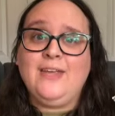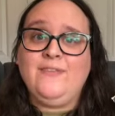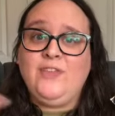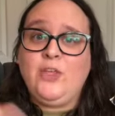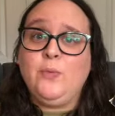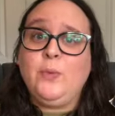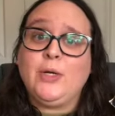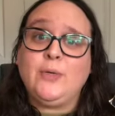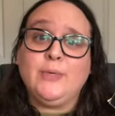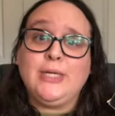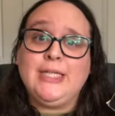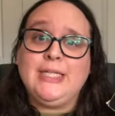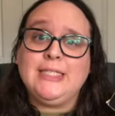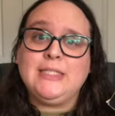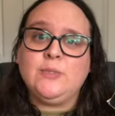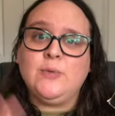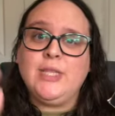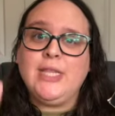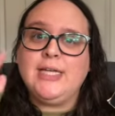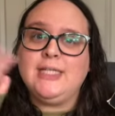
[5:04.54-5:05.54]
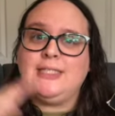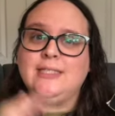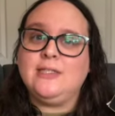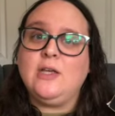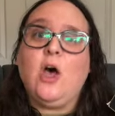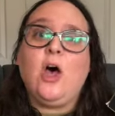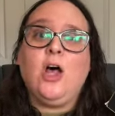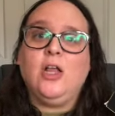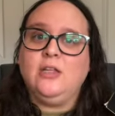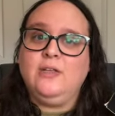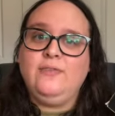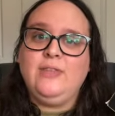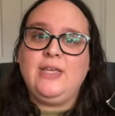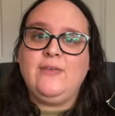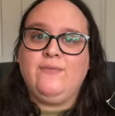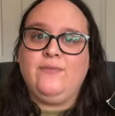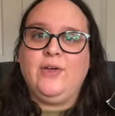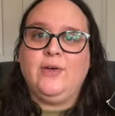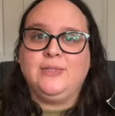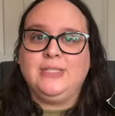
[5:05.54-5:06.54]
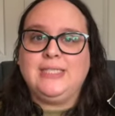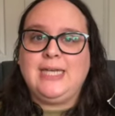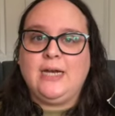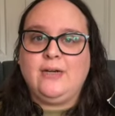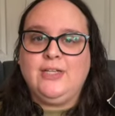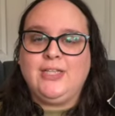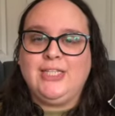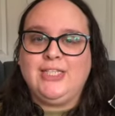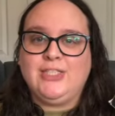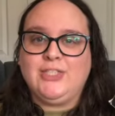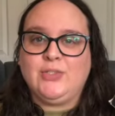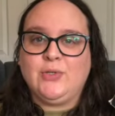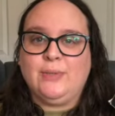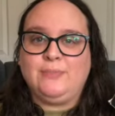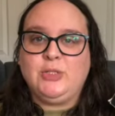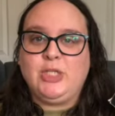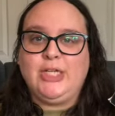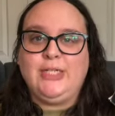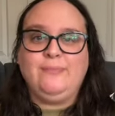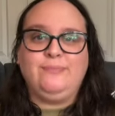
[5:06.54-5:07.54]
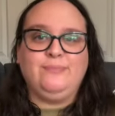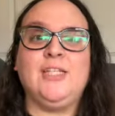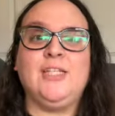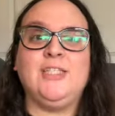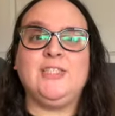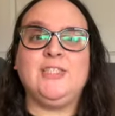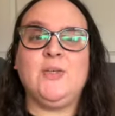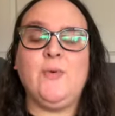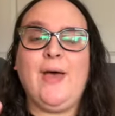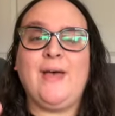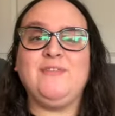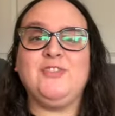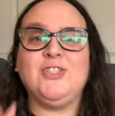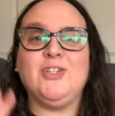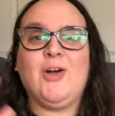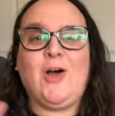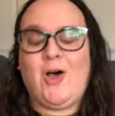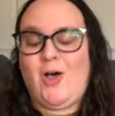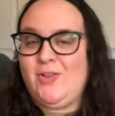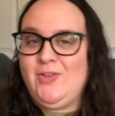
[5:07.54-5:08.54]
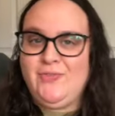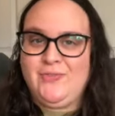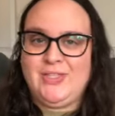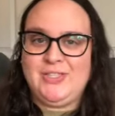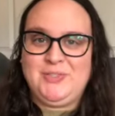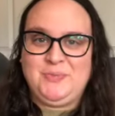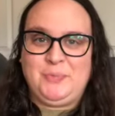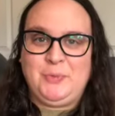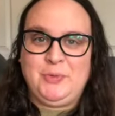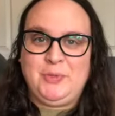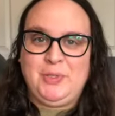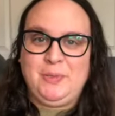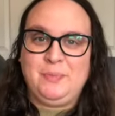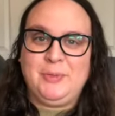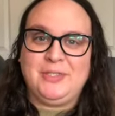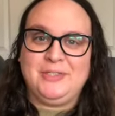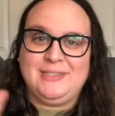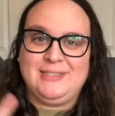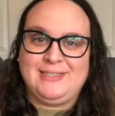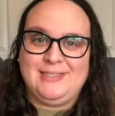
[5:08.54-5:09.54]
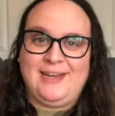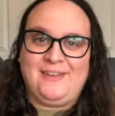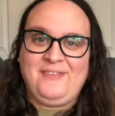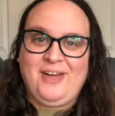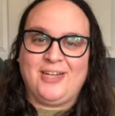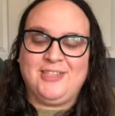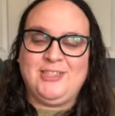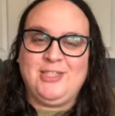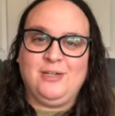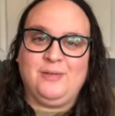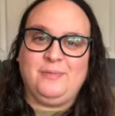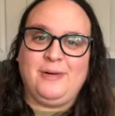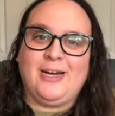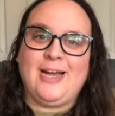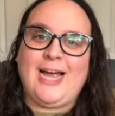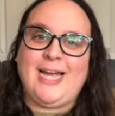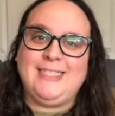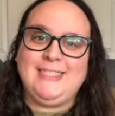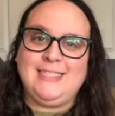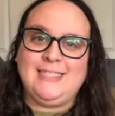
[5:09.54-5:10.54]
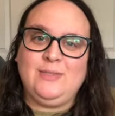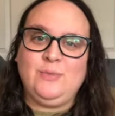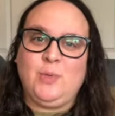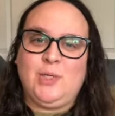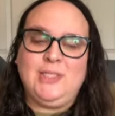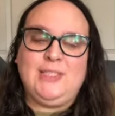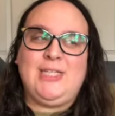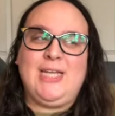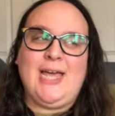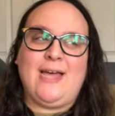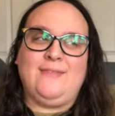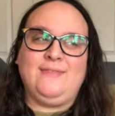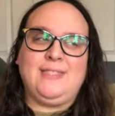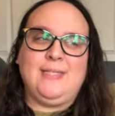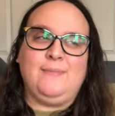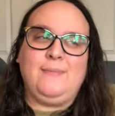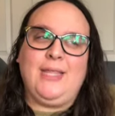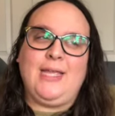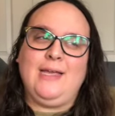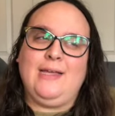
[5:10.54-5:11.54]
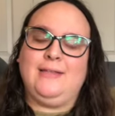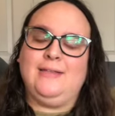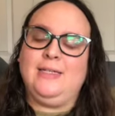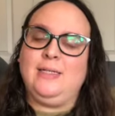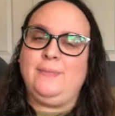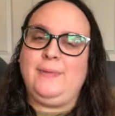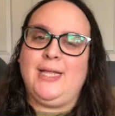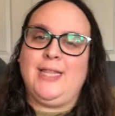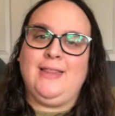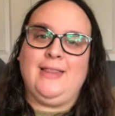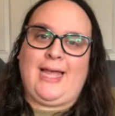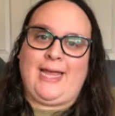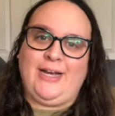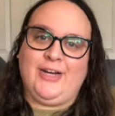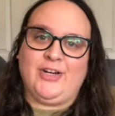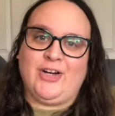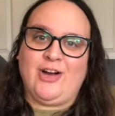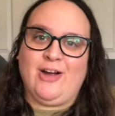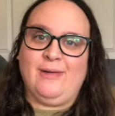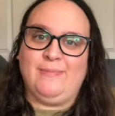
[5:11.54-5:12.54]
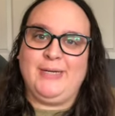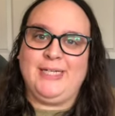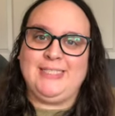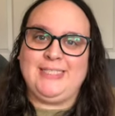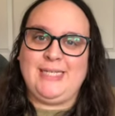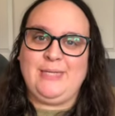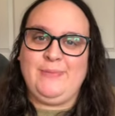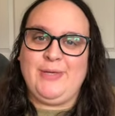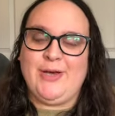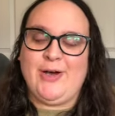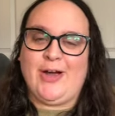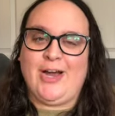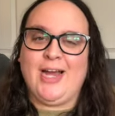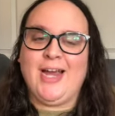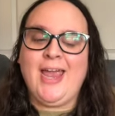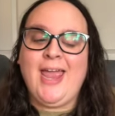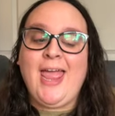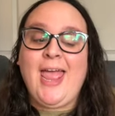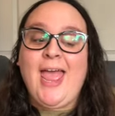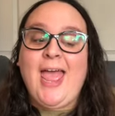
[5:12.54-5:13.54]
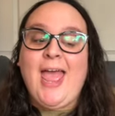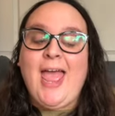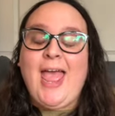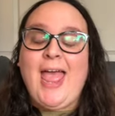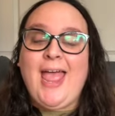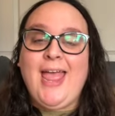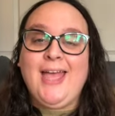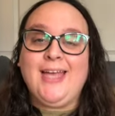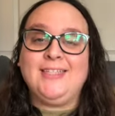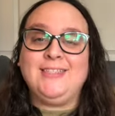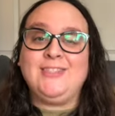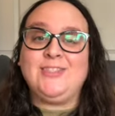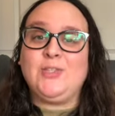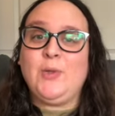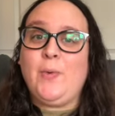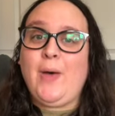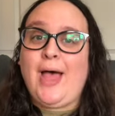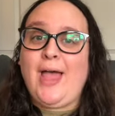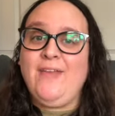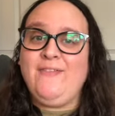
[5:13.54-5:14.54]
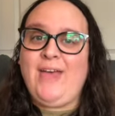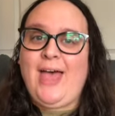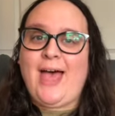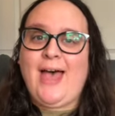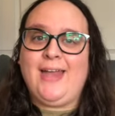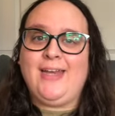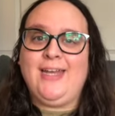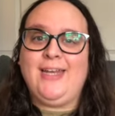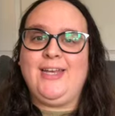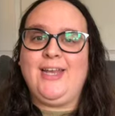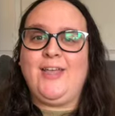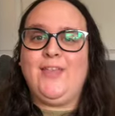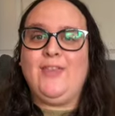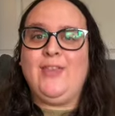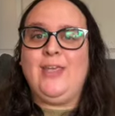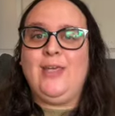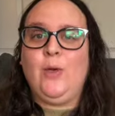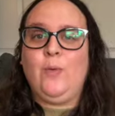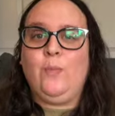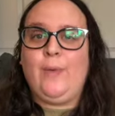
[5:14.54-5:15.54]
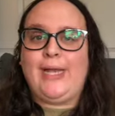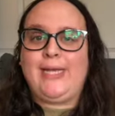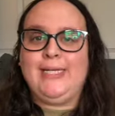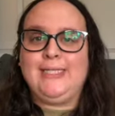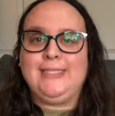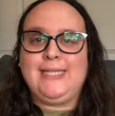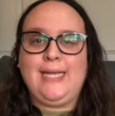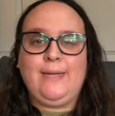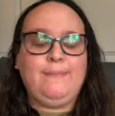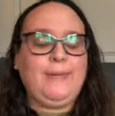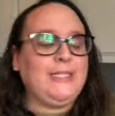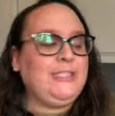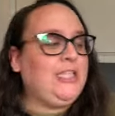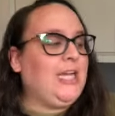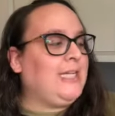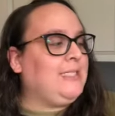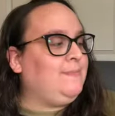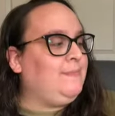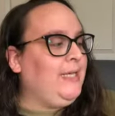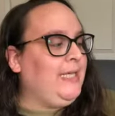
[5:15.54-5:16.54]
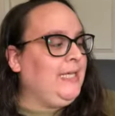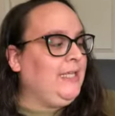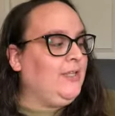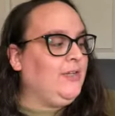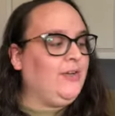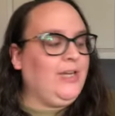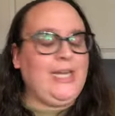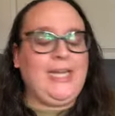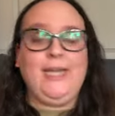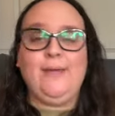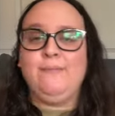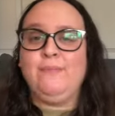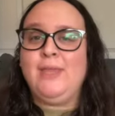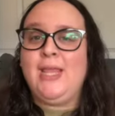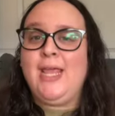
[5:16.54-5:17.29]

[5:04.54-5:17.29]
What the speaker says: if you want to read this with us, all of the info is down in the description. So after all of the spooky books of October, I did want to have something a little bit lighter on my TBR. And so I've added The Wedding Date by Jasmine Guillory.